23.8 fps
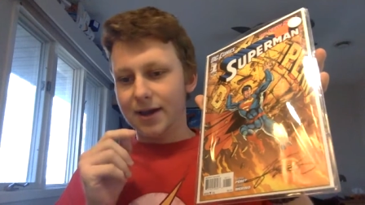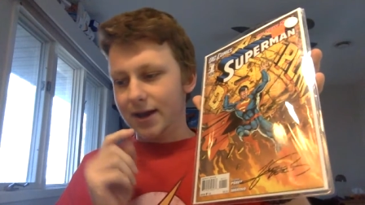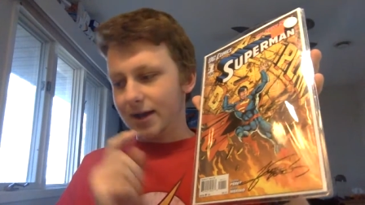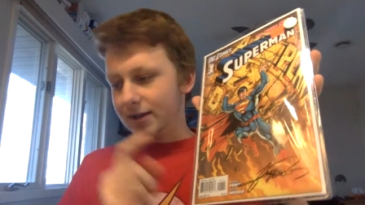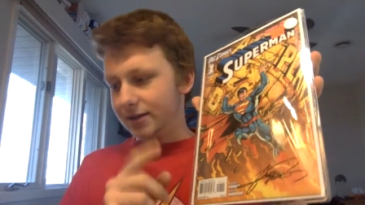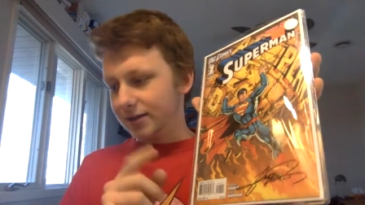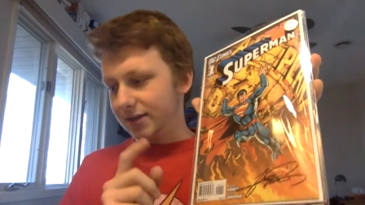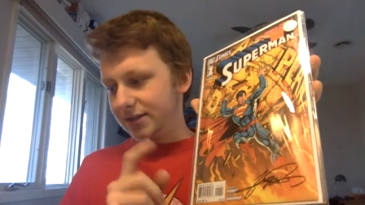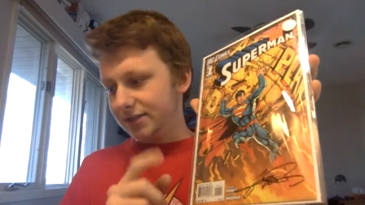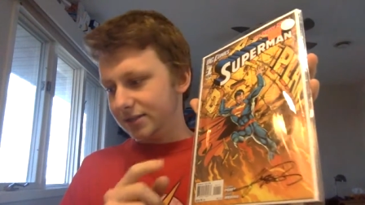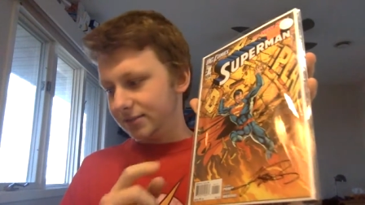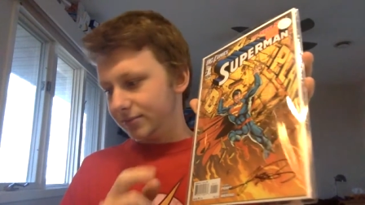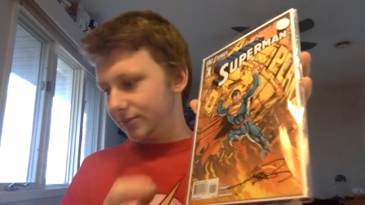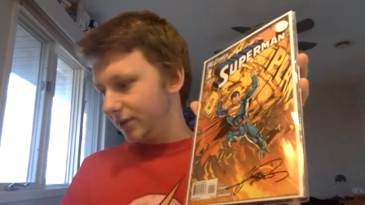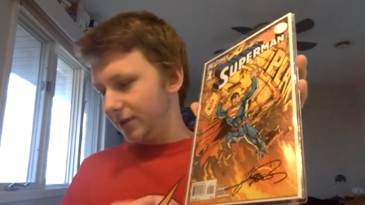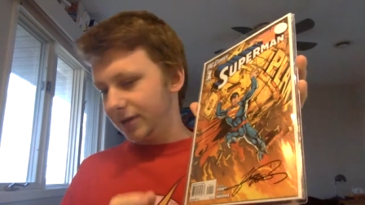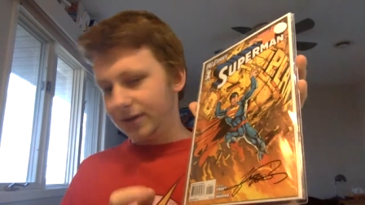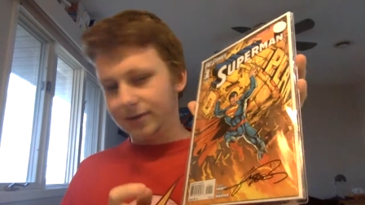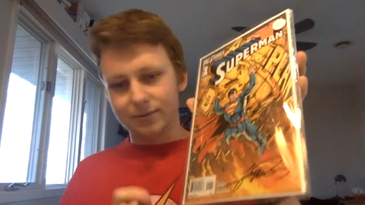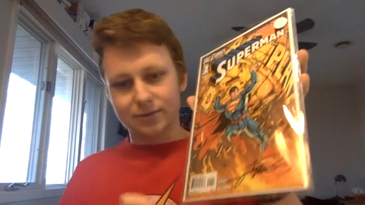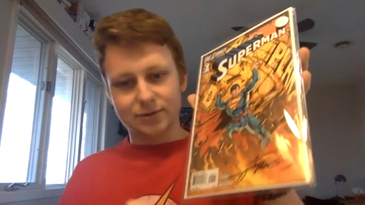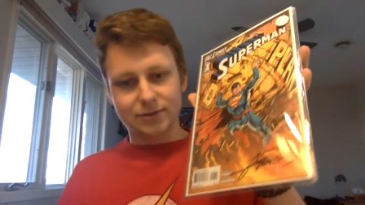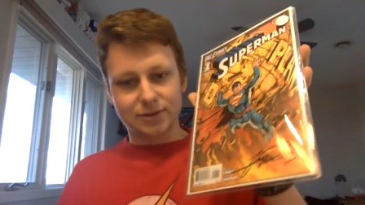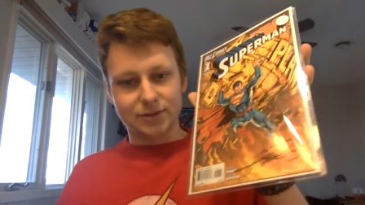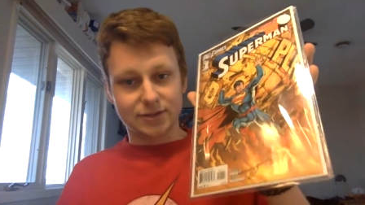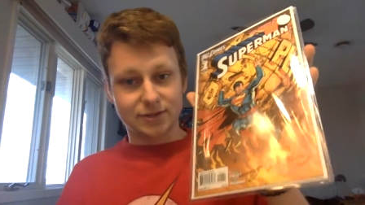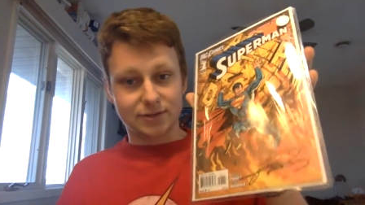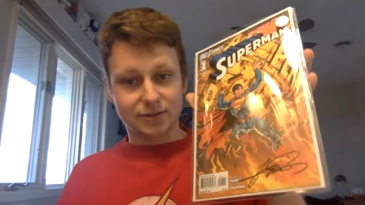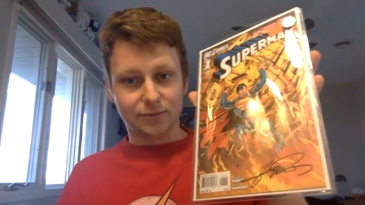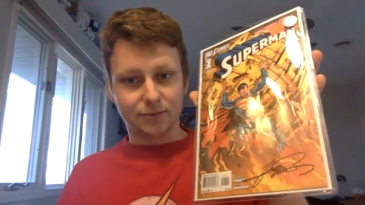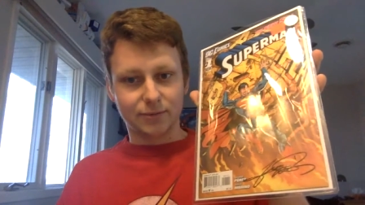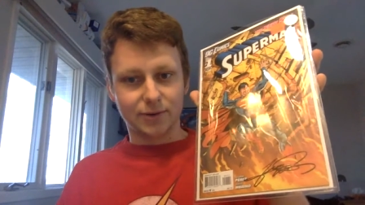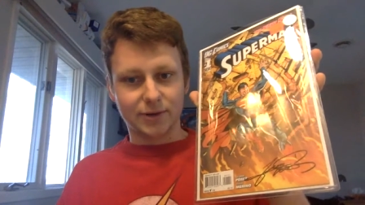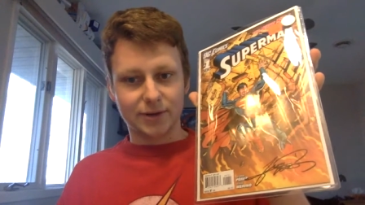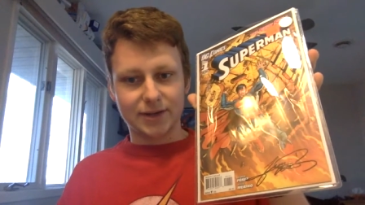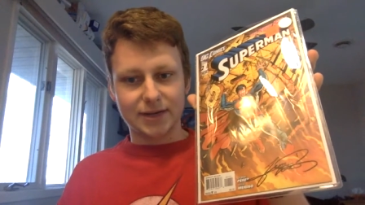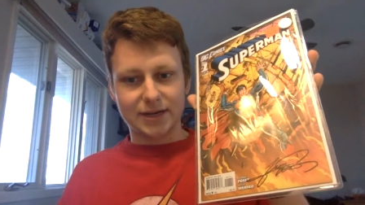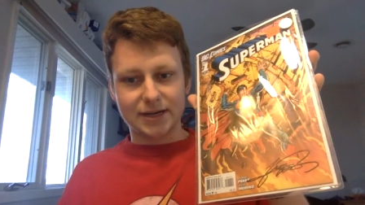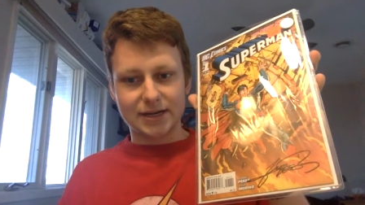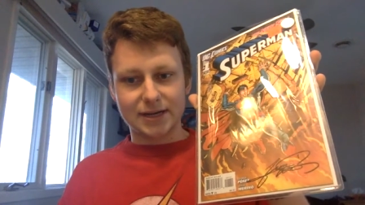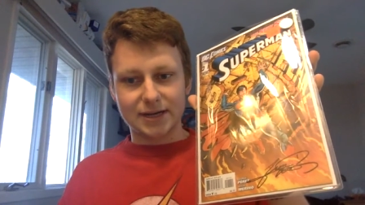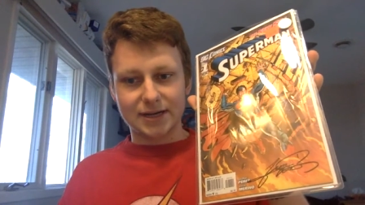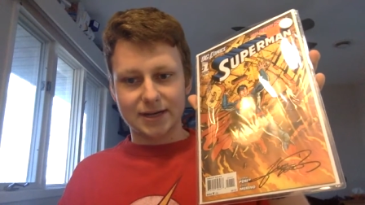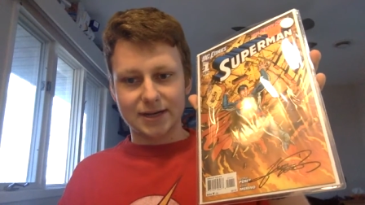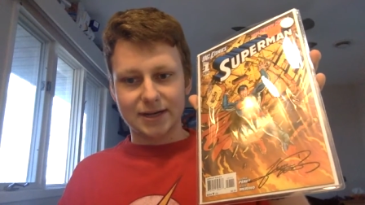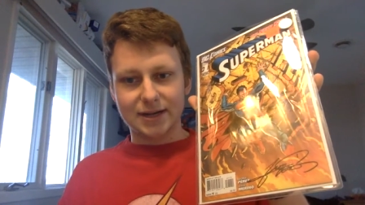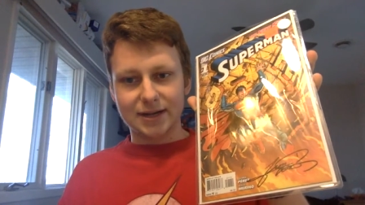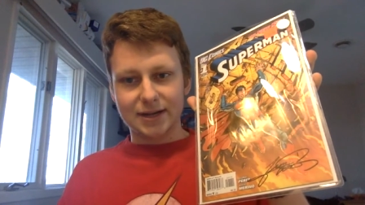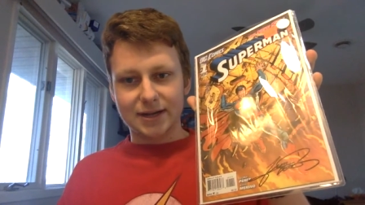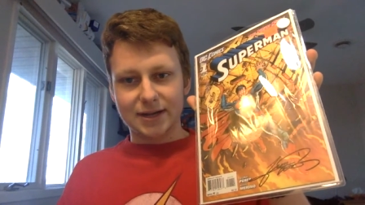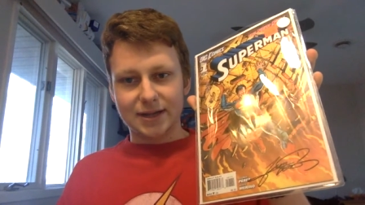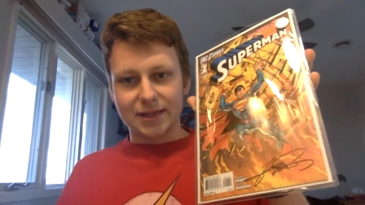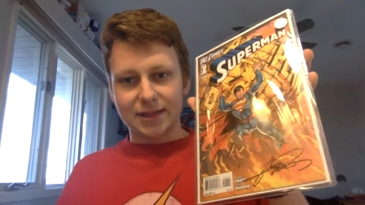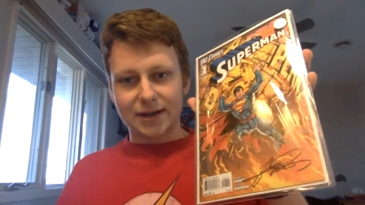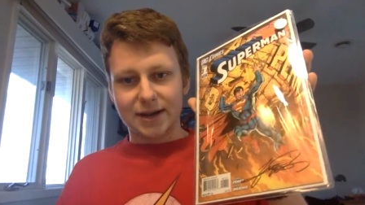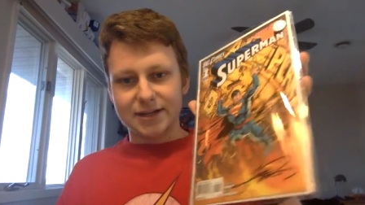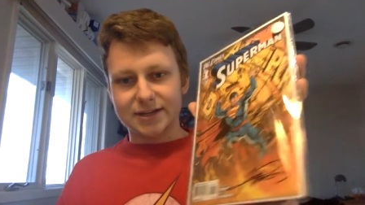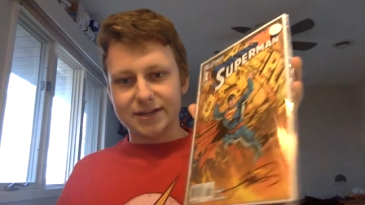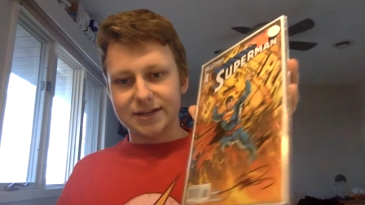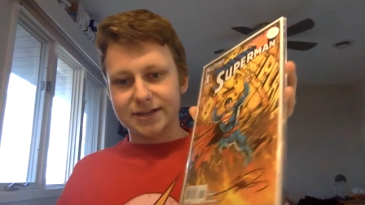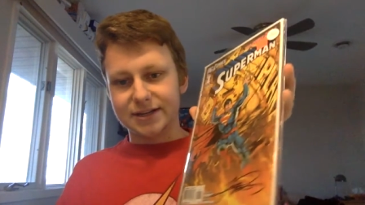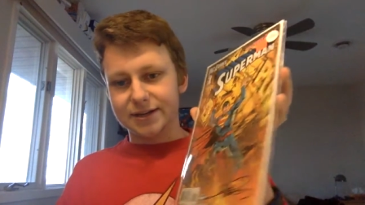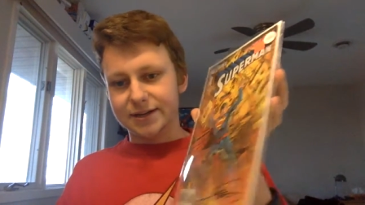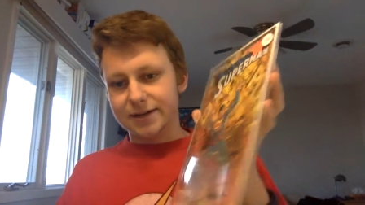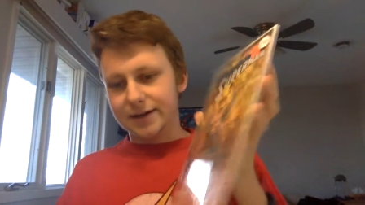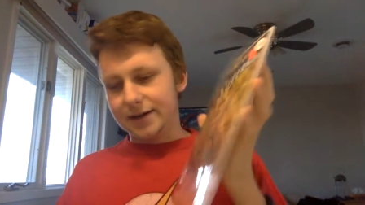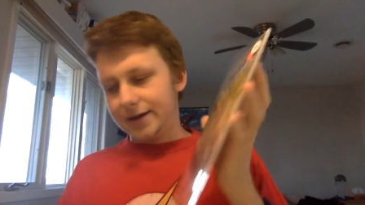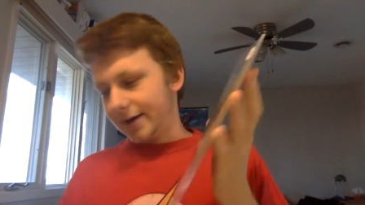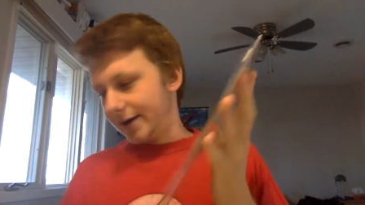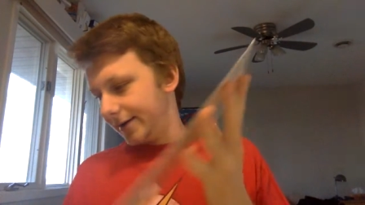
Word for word: And that's really so. This is the one that I that I did.